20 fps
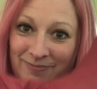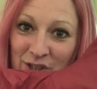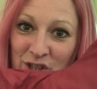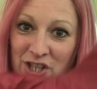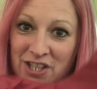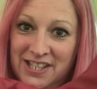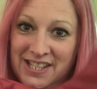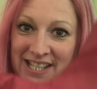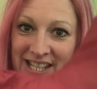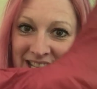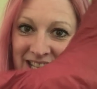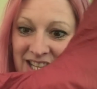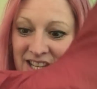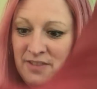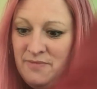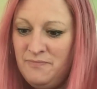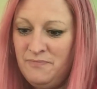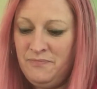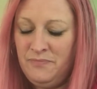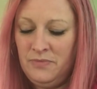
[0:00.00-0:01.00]
do you
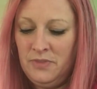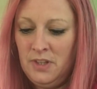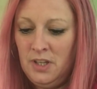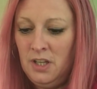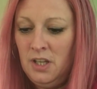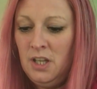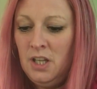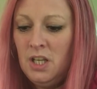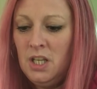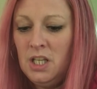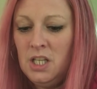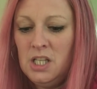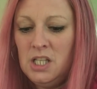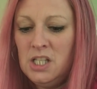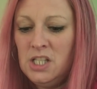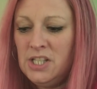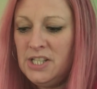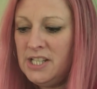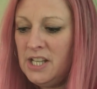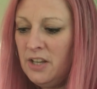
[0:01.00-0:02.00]
see?
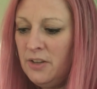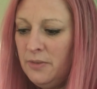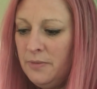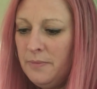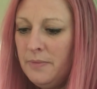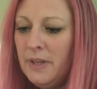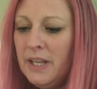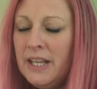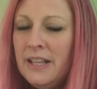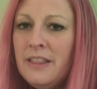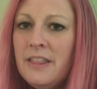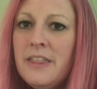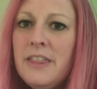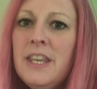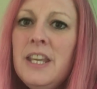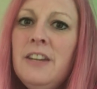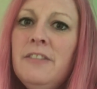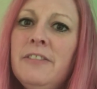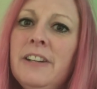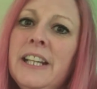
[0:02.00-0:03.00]
So in
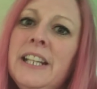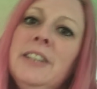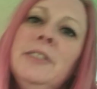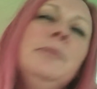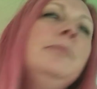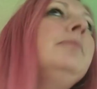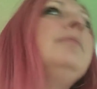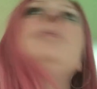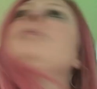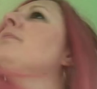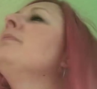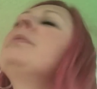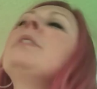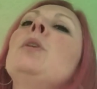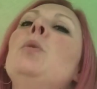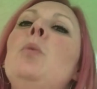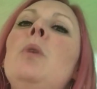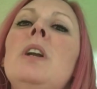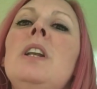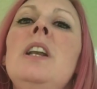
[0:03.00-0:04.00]
theory,
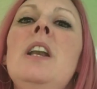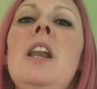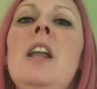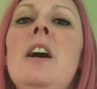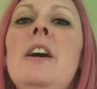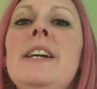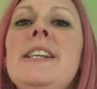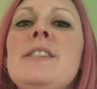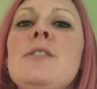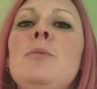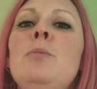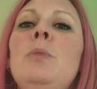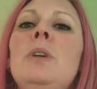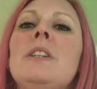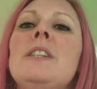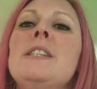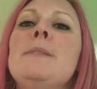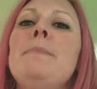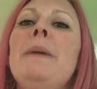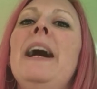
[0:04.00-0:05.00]
one lies on one's